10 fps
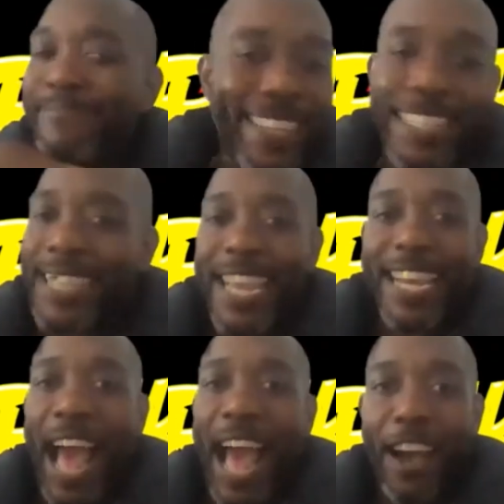let's take
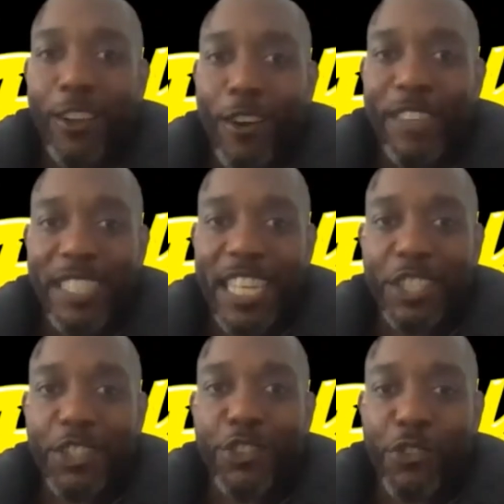that out of the
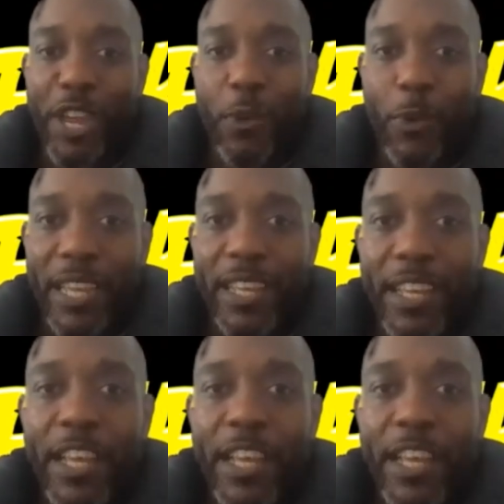conversation straight away.